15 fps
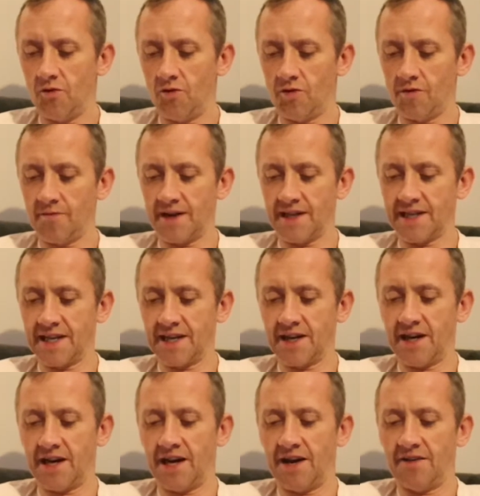and me did
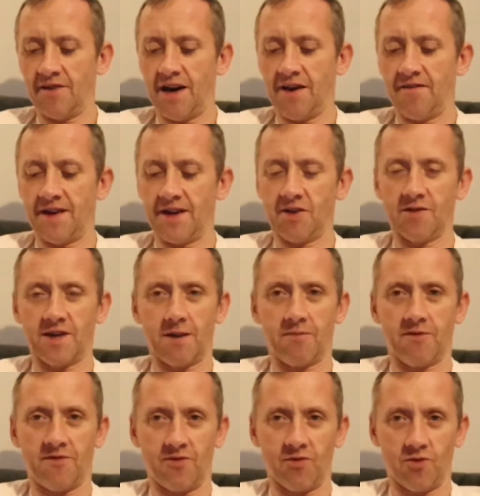a, a, a, video on that
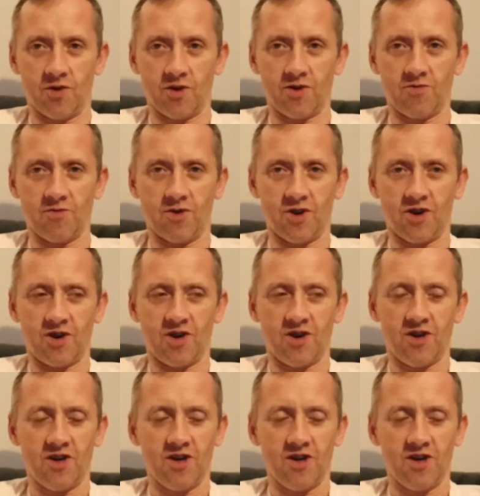before where